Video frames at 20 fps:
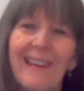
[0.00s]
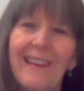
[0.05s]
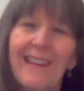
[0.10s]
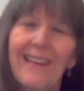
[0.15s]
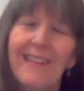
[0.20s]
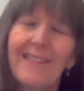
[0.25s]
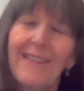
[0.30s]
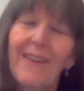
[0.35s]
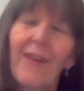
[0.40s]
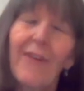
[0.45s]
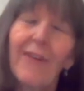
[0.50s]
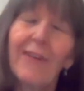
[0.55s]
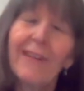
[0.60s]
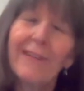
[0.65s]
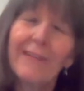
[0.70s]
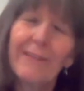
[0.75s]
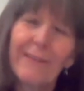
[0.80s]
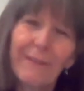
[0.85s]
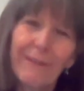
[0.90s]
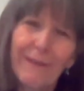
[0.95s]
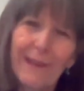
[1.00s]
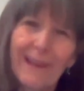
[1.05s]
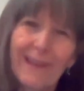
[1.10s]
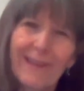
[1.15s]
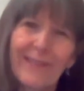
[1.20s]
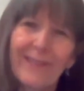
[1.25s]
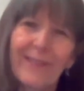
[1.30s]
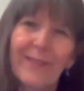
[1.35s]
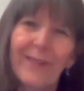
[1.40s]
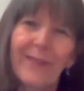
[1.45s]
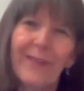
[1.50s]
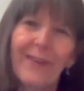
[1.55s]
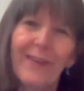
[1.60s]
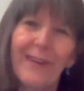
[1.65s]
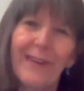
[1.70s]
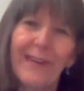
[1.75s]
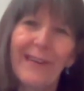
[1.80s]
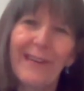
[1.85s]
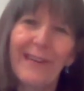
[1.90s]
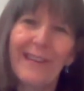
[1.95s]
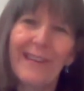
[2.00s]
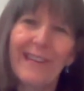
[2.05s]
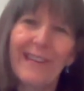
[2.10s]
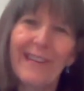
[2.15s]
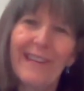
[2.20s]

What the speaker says: his eyes fixed on her,